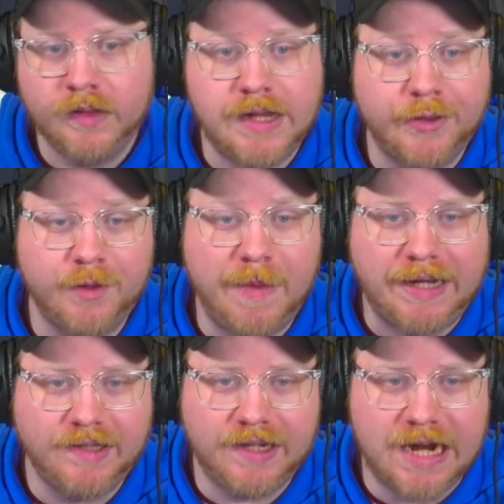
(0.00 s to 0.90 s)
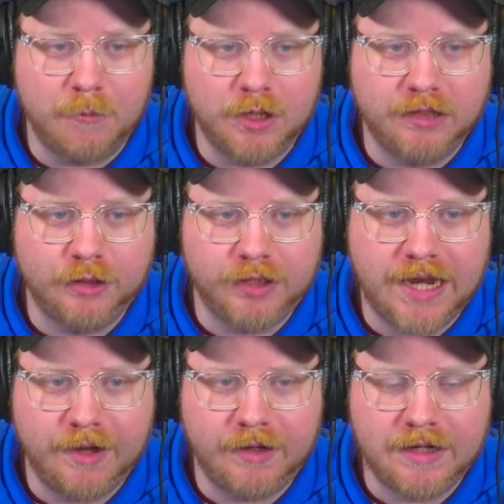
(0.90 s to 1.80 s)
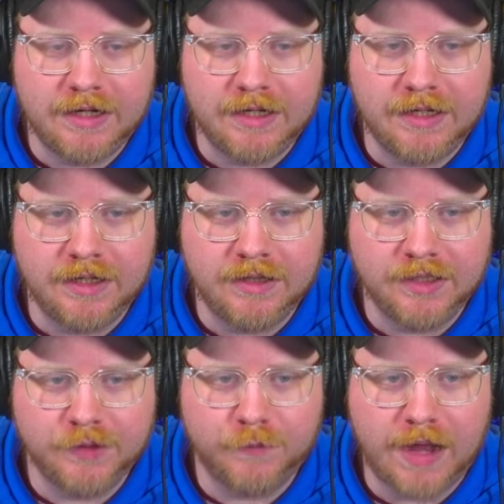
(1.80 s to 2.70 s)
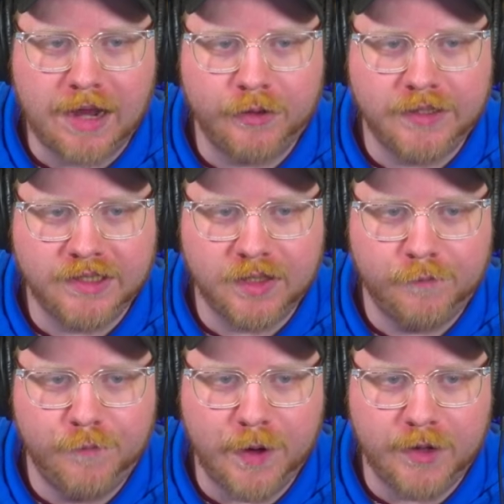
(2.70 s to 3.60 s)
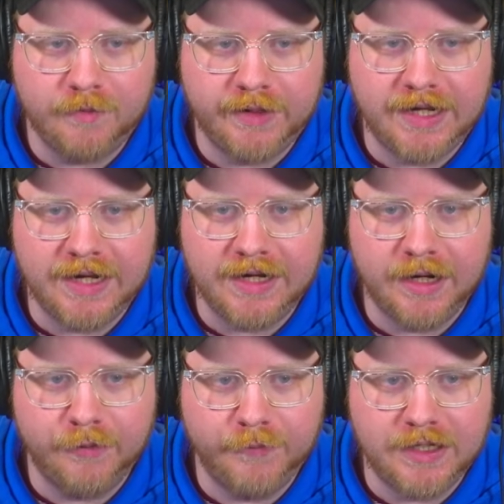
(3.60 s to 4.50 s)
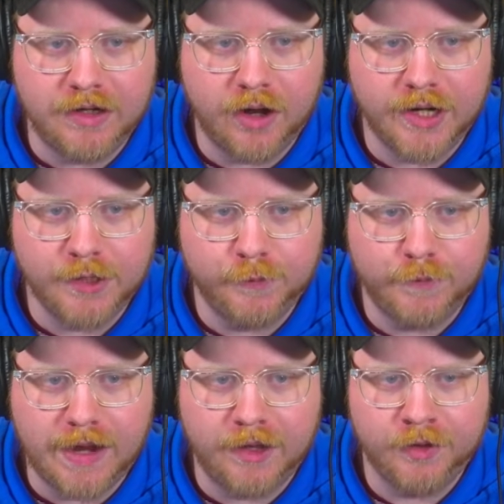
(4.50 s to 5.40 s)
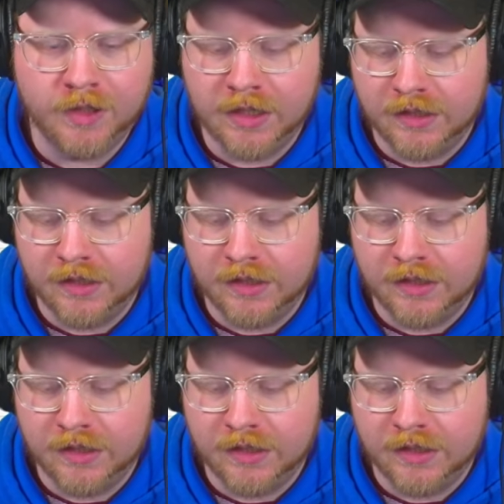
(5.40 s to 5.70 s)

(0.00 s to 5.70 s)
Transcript: Now, the main thing I want to look at in this file is the very beginning of the audio file.